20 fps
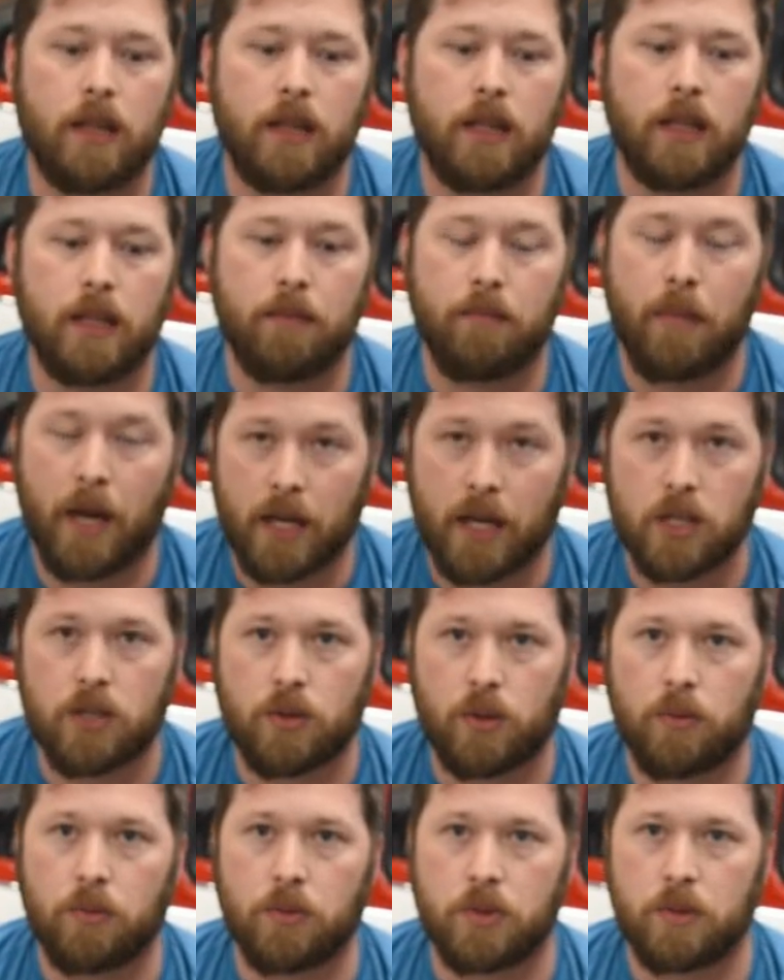the
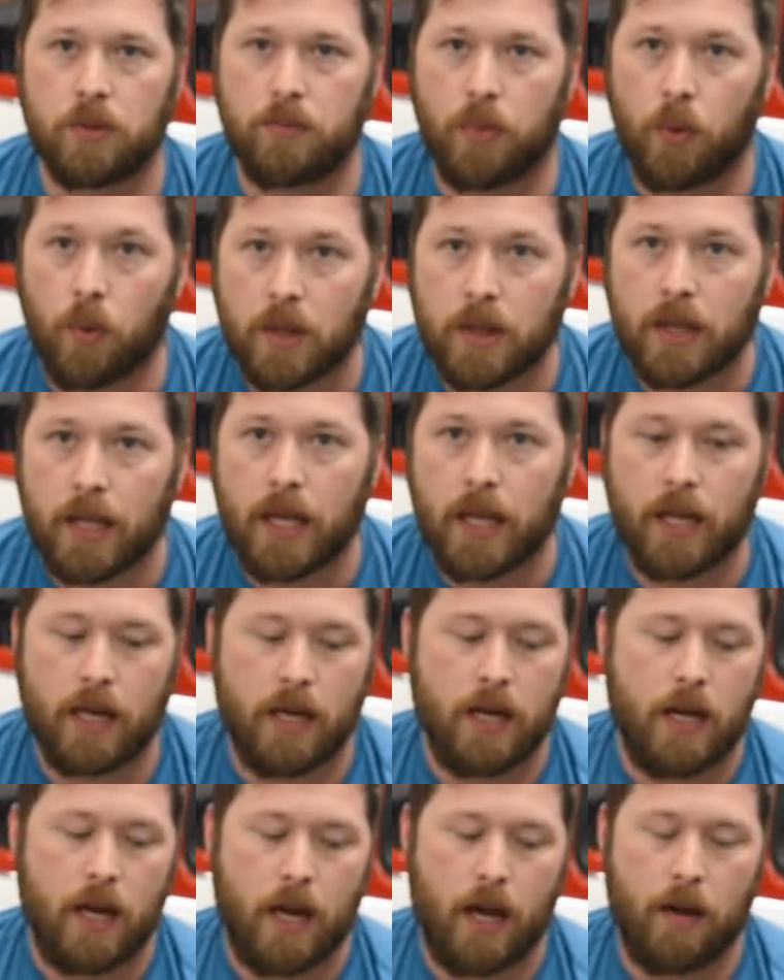Megasquirt will support that,
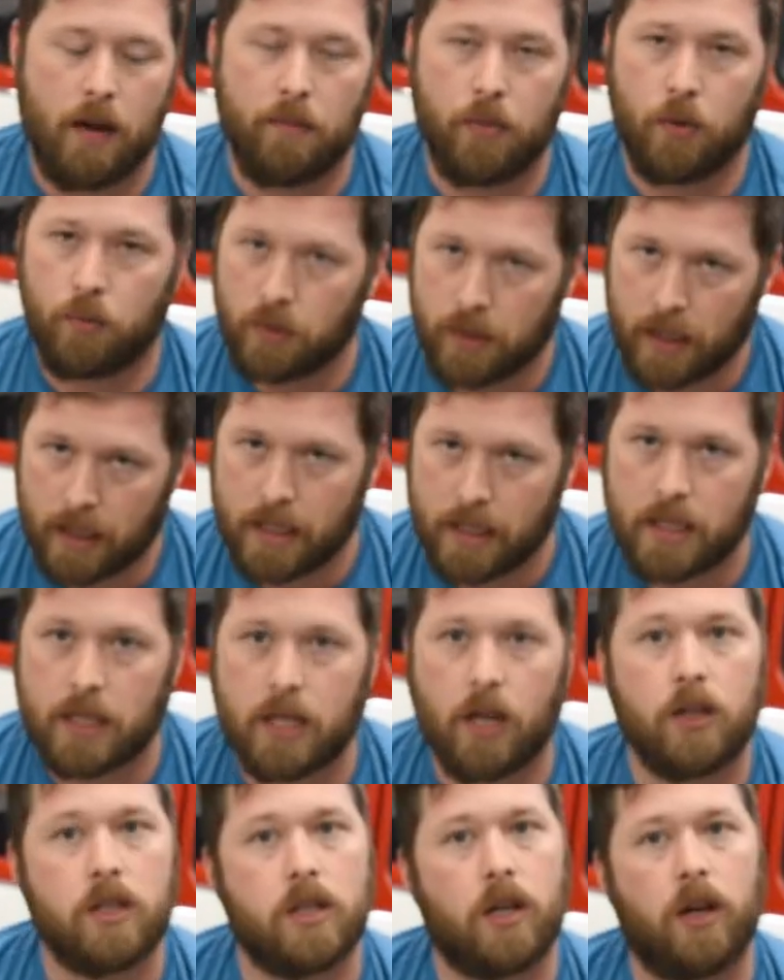but we'll get
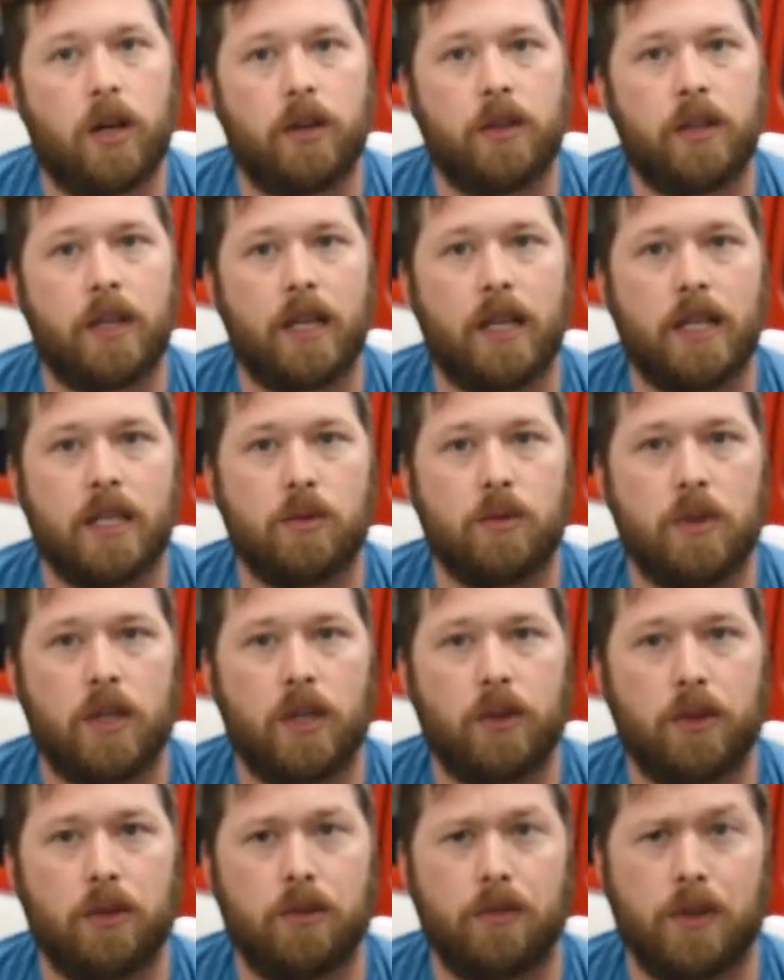into all that as we go a
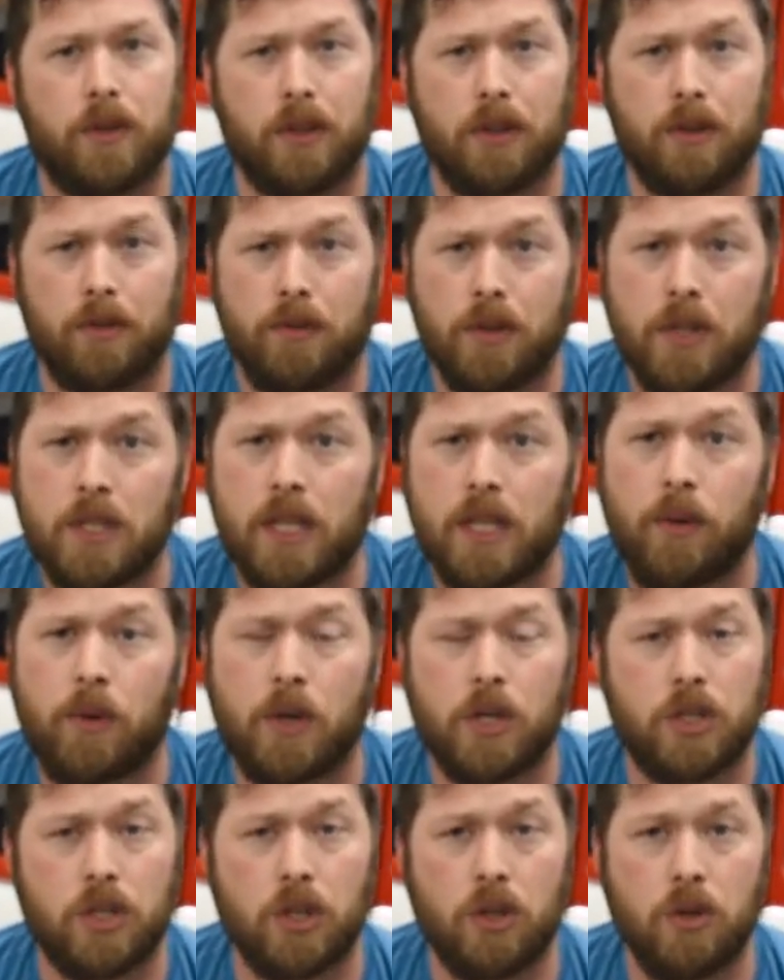little further. The first thing I want
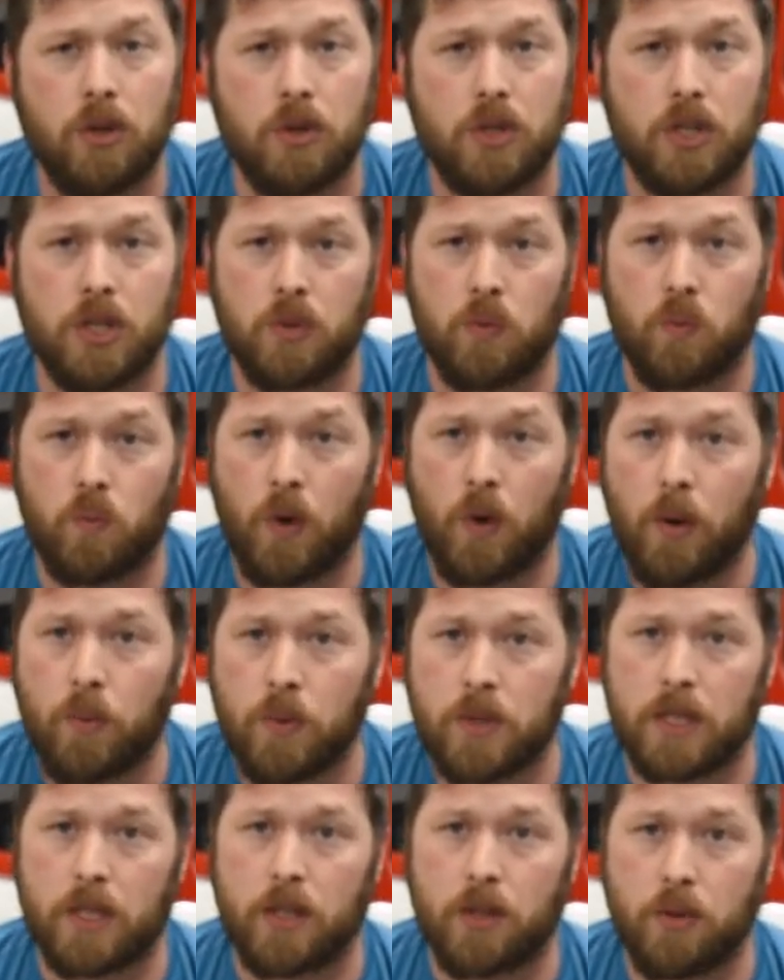to show you is just what
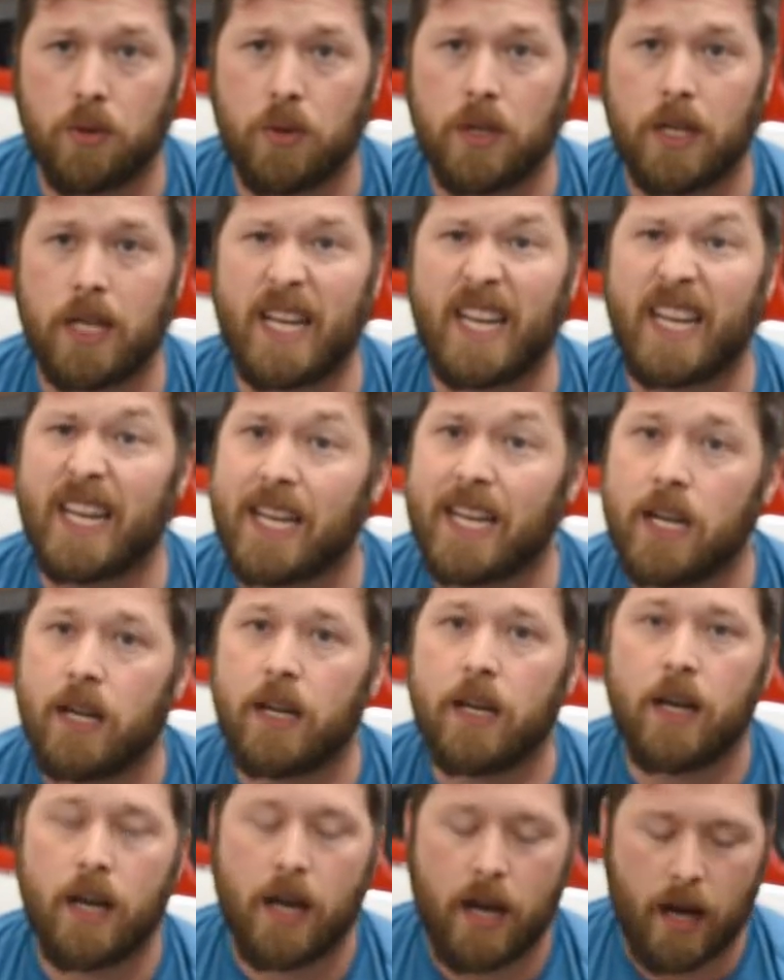was included in
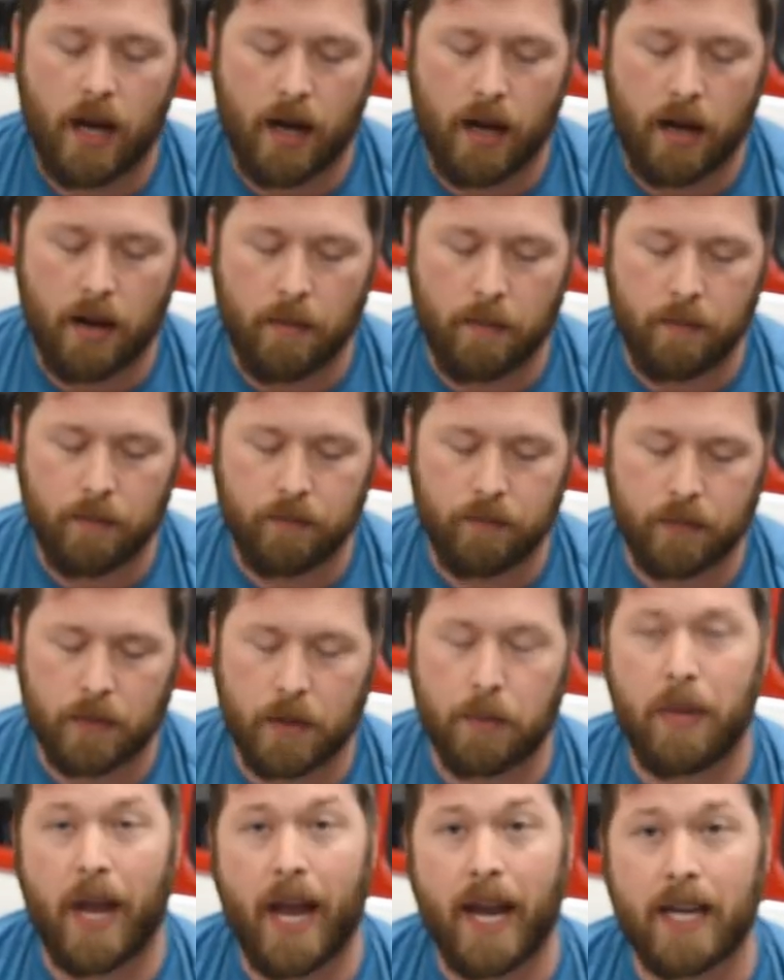the
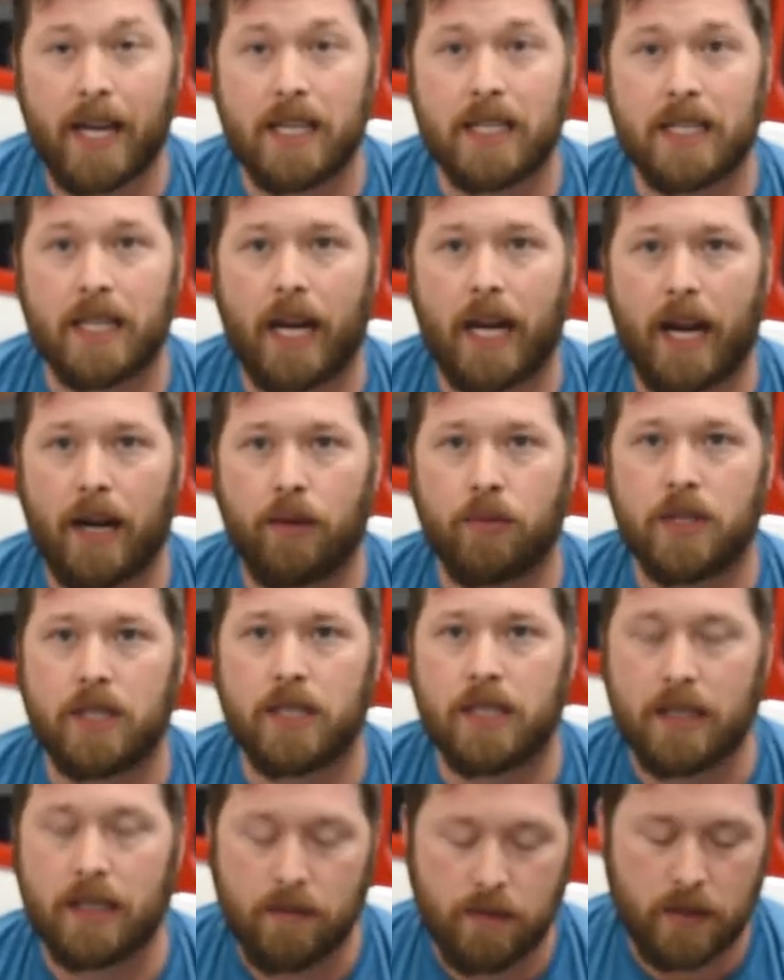package that I
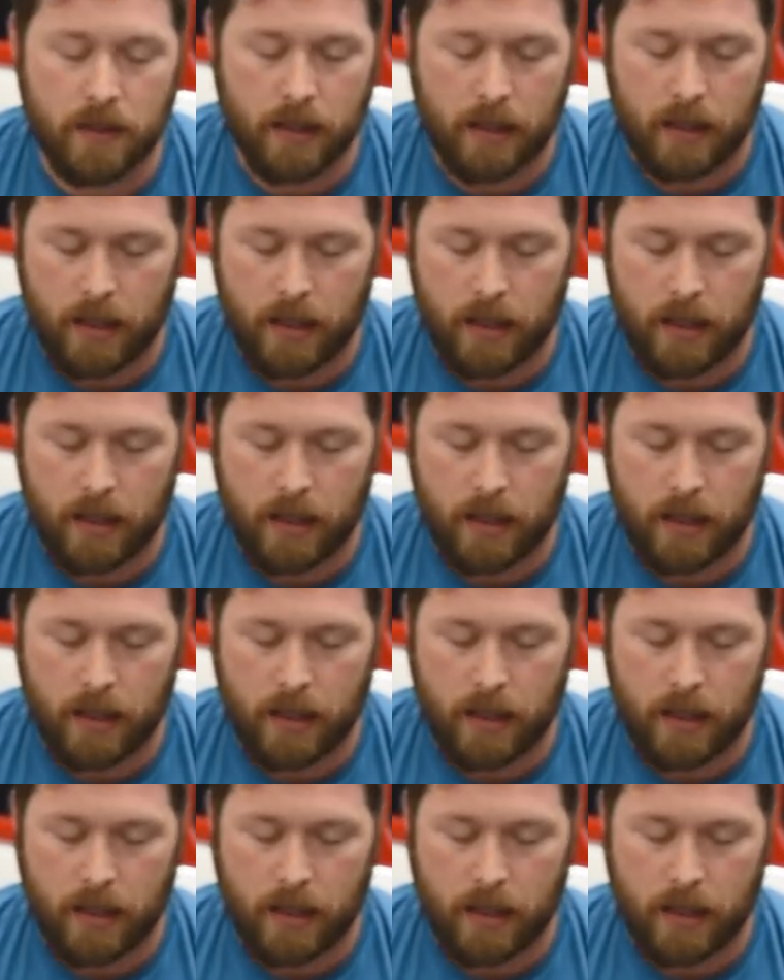received.